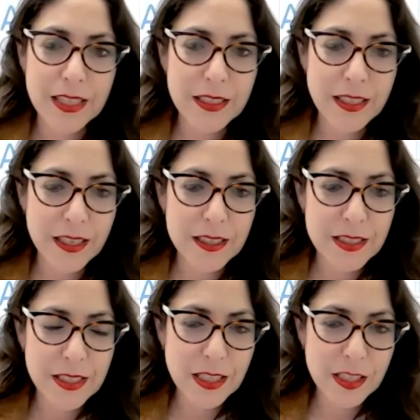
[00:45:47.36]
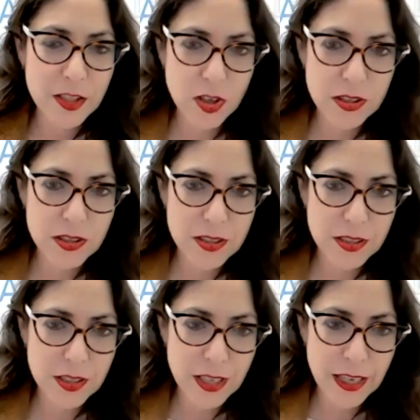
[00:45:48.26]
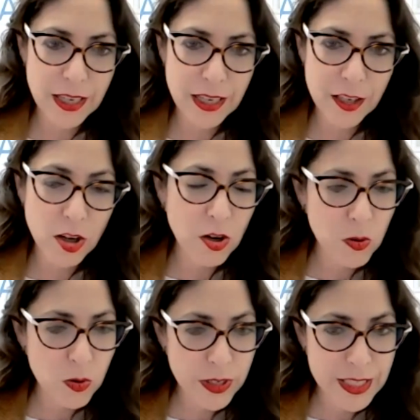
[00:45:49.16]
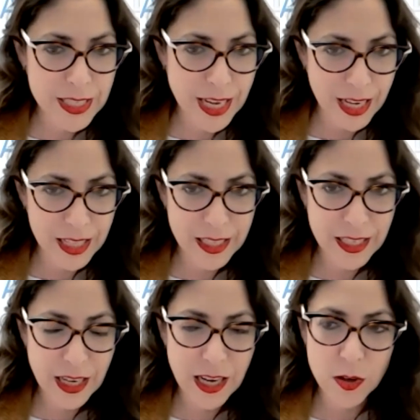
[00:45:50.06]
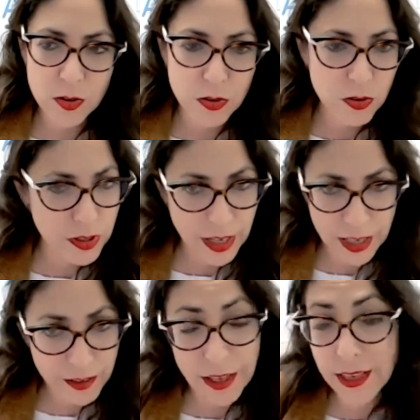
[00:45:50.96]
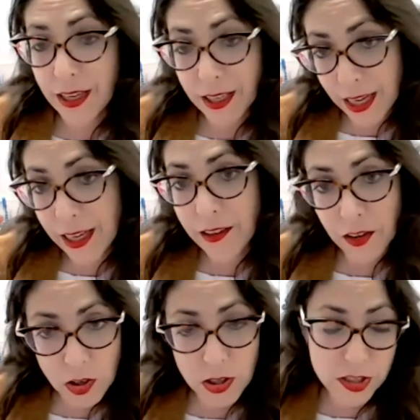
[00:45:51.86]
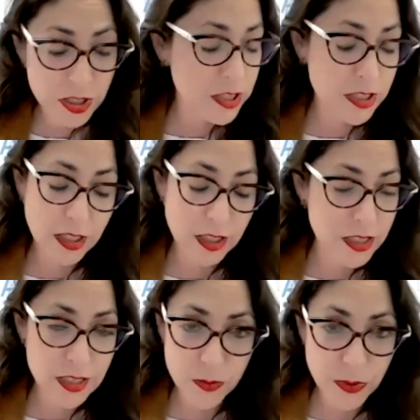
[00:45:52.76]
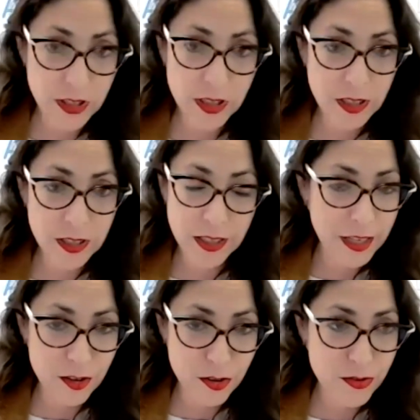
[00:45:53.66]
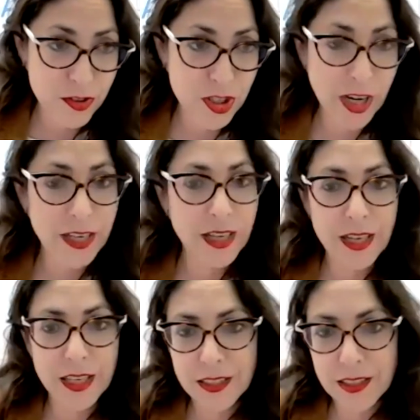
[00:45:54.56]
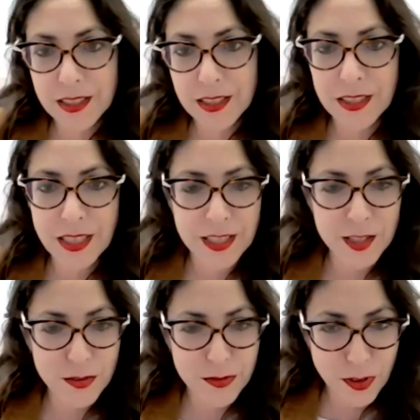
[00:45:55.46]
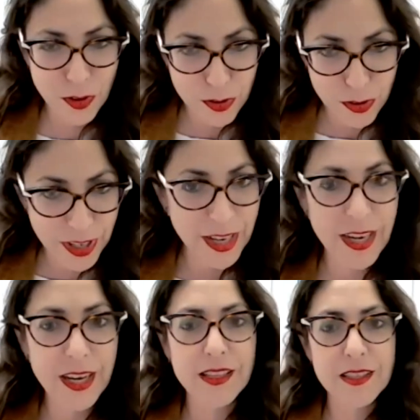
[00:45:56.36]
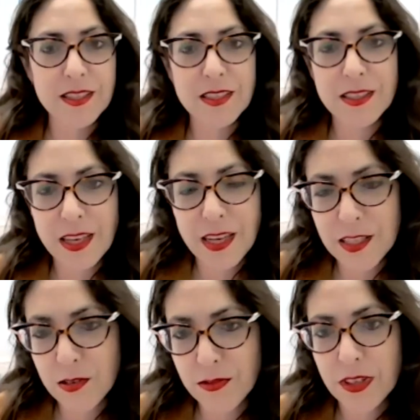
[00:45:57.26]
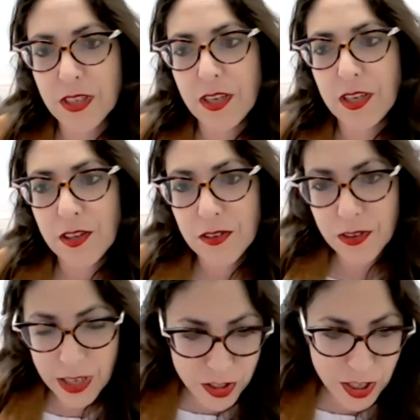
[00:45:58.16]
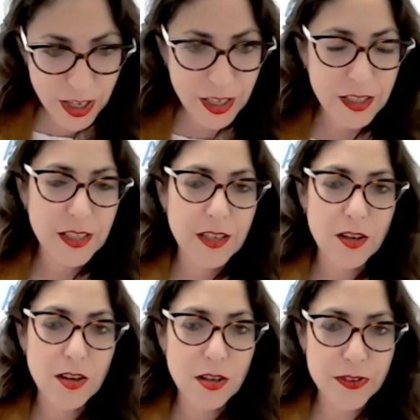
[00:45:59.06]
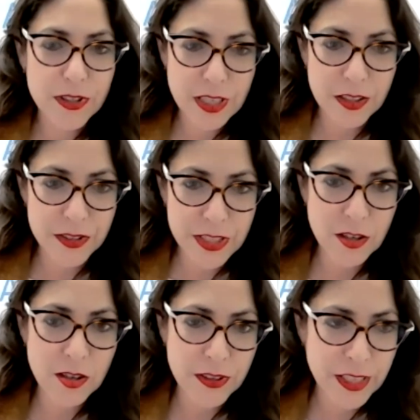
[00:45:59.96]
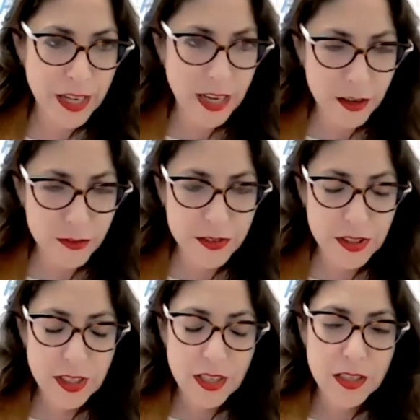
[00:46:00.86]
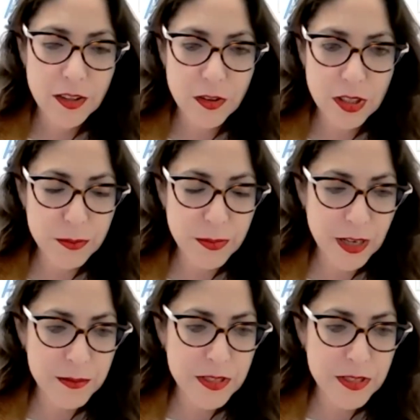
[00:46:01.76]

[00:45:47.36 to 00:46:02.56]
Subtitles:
And they still don't know exactly how to do that. They can gain the knowledge since it is within the hands of China, it is in the hands of North Korea, it is in the hands of Russia. All of these countries already have nuclear